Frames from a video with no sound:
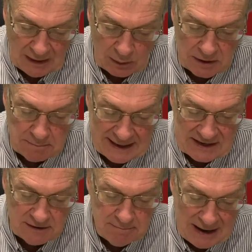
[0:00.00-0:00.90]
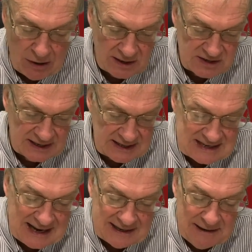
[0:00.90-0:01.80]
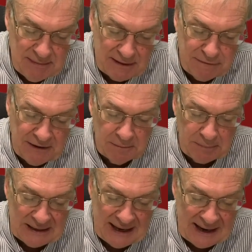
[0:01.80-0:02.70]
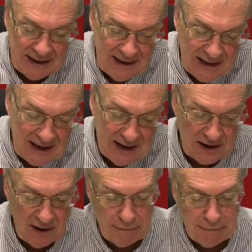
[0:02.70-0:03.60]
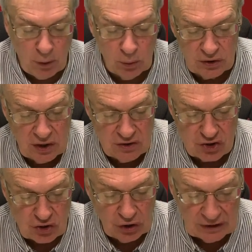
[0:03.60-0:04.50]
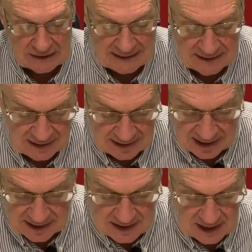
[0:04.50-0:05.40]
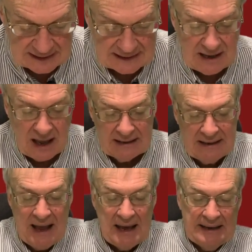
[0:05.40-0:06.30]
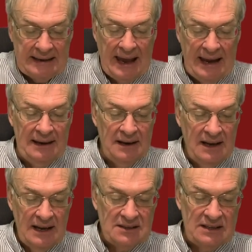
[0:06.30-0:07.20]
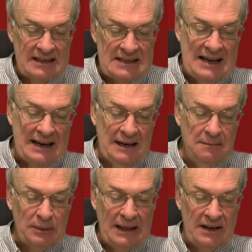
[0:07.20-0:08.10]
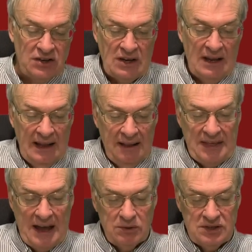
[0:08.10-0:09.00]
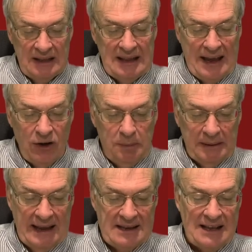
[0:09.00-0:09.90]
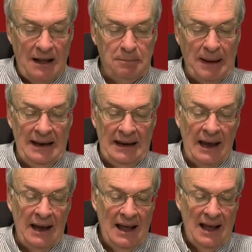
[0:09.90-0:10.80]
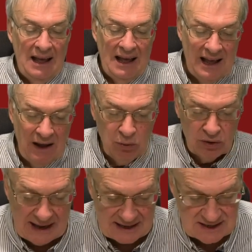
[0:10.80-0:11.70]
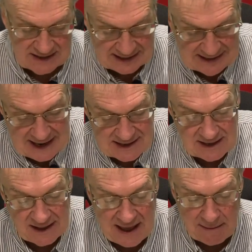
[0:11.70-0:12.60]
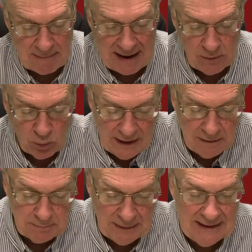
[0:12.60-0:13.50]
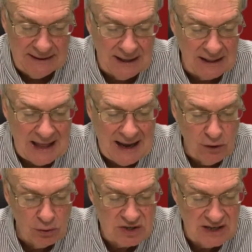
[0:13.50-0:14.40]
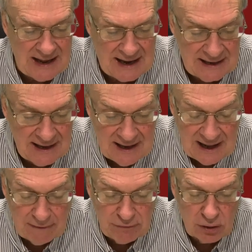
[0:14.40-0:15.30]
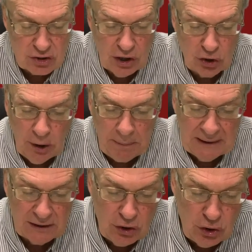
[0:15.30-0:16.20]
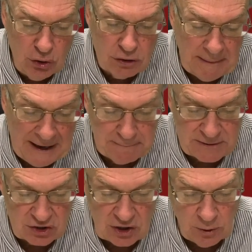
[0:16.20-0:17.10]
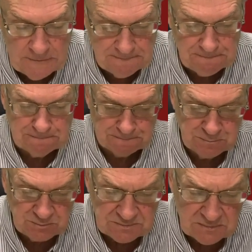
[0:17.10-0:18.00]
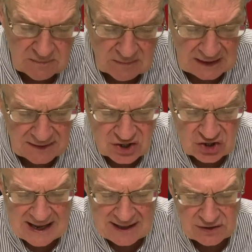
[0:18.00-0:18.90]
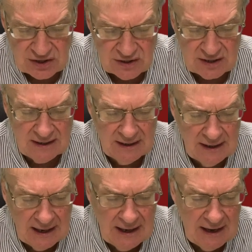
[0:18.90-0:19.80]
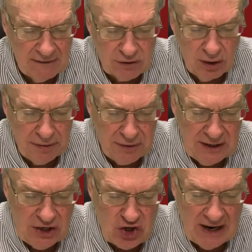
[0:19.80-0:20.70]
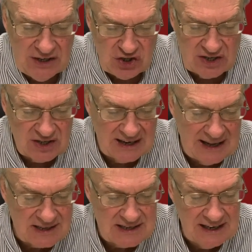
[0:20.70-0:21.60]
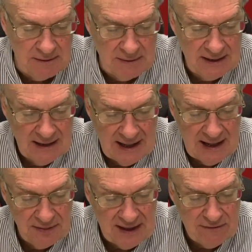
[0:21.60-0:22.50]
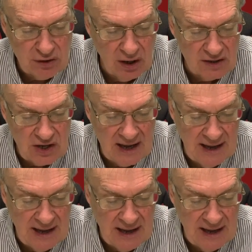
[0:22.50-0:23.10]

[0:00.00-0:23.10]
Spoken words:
with Mason Mount as an attacking midfield player, and Foden, Sterling, and Harry Kane as the attacking players. That was the lineup against Albania. I would hazard a guess that might well be the lineup tonight. I've looked at a couple of the newspapers though. The Standard have got 3 changes to that team. They've got